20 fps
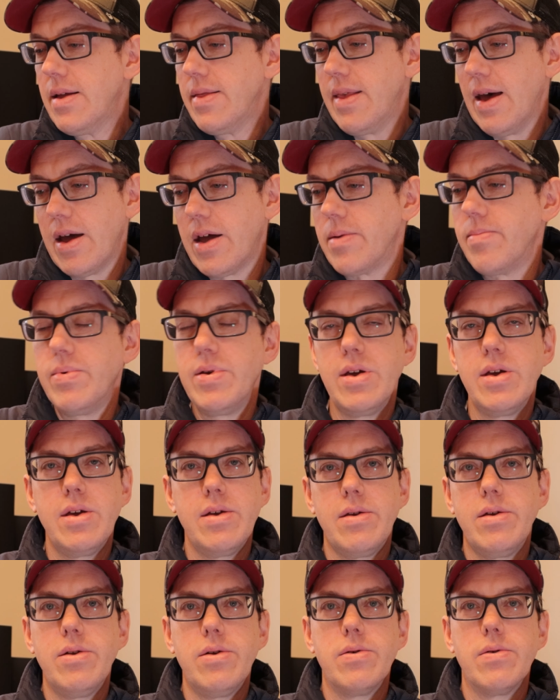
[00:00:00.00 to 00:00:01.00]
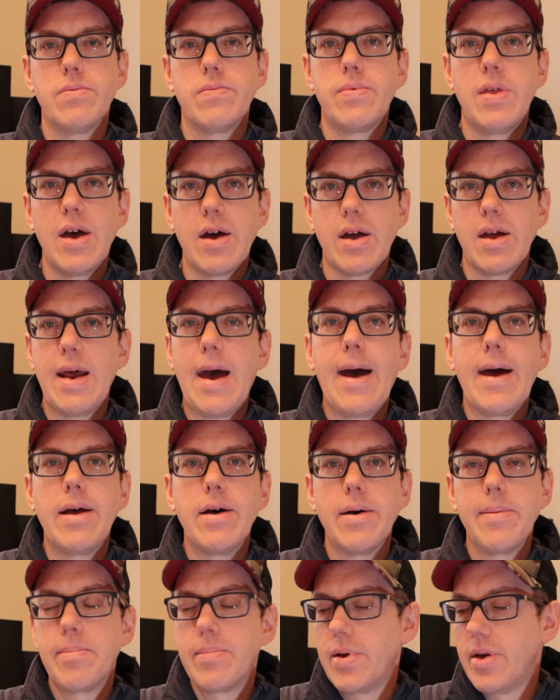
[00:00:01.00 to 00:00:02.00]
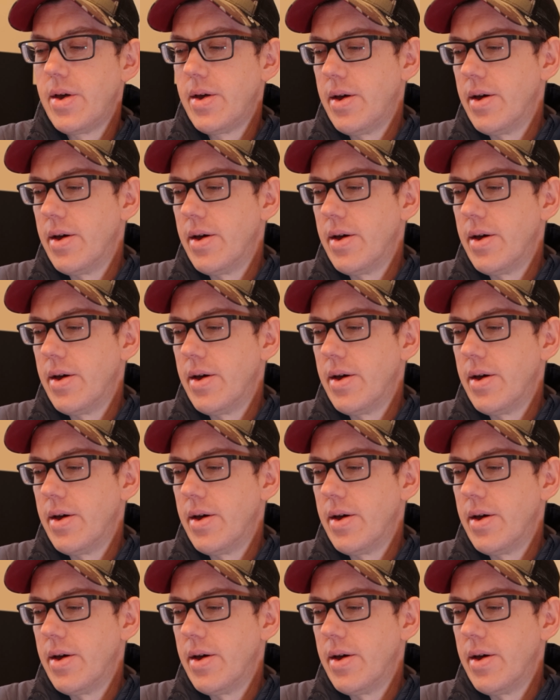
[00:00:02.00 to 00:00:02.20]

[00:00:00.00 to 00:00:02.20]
That could be, that could add up.